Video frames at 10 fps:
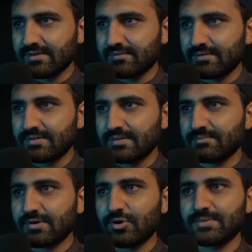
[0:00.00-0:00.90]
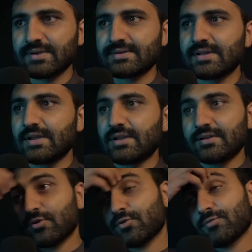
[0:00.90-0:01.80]
with my object.
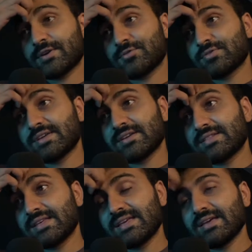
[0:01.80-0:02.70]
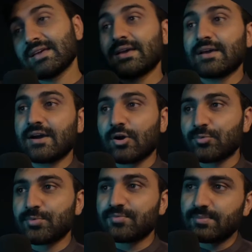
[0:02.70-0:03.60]
Now what you think the
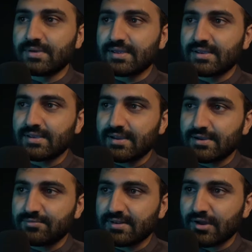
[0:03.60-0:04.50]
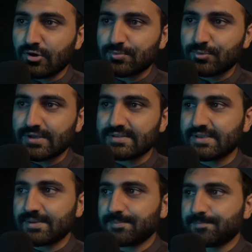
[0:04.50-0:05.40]
output will be? It will output as
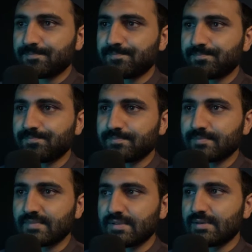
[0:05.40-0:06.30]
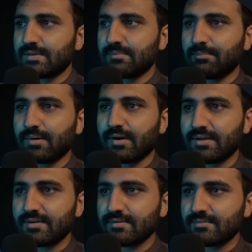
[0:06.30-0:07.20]
a
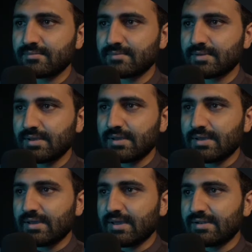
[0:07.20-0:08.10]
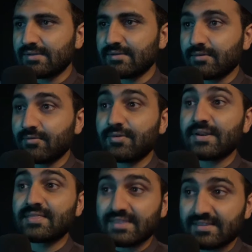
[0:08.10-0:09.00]
bar, and
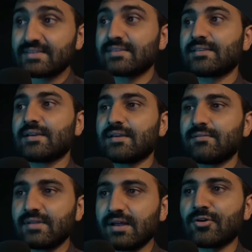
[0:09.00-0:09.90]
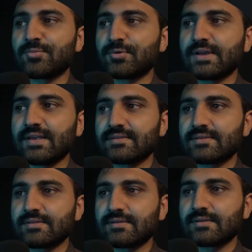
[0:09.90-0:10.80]
what this will output
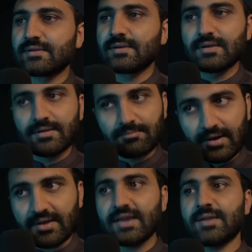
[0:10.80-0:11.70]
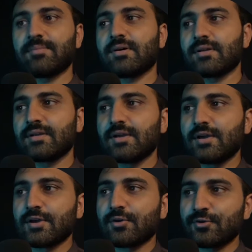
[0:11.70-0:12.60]
as? Again bar,
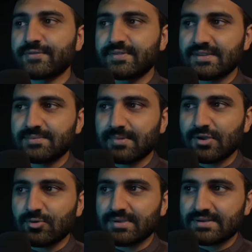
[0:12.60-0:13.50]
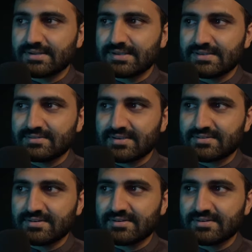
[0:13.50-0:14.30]
cause this my object is just